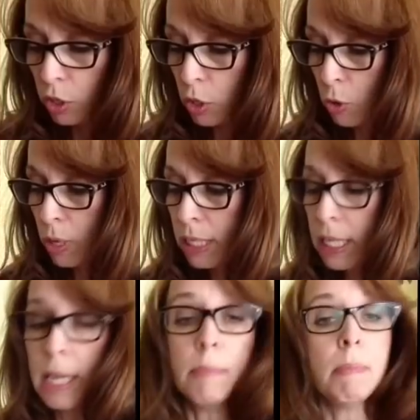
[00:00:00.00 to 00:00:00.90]
You're going to
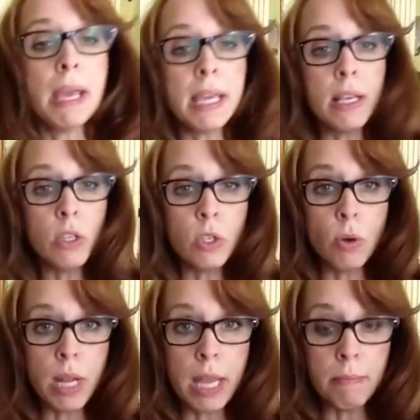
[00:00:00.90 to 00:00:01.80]
need baking
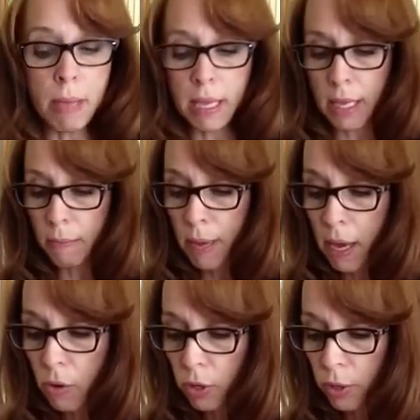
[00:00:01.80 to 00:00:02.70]
soda and baking
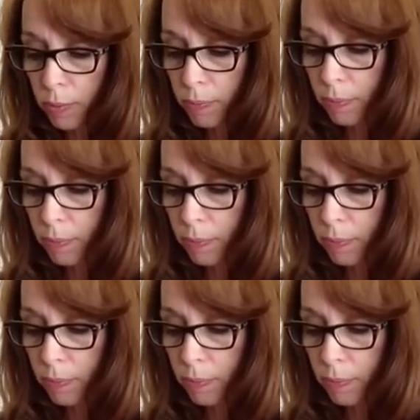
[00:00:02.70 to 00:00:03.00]
powder,